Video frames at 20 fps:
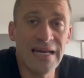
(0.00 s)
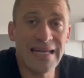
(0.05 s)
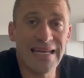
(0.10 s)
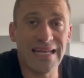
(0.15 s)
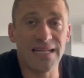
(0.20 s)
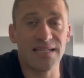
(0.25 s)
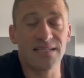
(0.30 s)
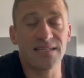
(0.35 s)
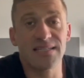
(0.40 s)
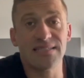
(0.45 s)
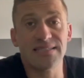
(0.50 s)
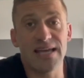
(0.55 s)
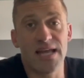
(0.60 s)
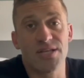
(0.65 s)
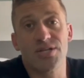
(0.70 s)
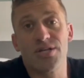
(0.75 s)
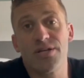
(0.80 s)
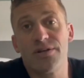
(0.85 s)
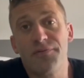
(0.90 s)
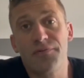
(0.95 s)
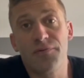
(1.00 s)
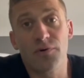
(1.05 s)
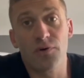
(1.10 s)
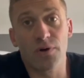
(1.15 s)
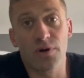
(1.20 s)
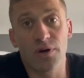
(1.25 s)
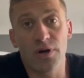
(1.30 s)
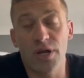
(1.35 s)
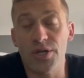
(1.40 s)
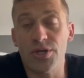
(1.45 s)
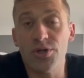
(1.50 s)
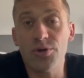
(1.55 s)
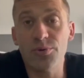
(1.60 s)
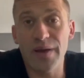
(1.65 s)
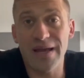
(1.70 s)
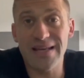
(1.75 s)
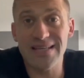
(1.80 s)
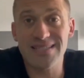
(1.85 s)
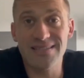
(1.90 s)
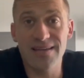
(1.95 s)
in contention for a new
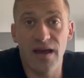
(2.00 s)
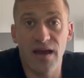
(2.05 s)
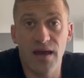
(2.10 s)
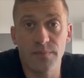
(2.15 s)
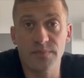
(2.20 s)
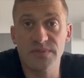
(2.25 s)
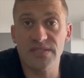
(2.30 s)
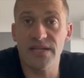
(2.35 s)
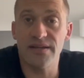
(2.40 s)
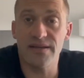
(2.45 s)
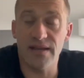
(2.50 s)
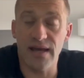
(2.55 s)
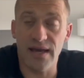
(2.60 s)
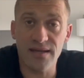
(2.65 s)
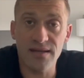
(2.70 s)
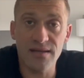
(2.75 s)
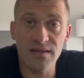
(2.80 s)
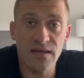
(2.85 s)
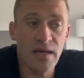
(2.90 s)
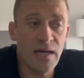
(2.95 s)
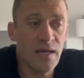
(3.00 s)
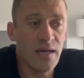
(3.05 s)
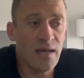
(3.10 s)
best time tonight.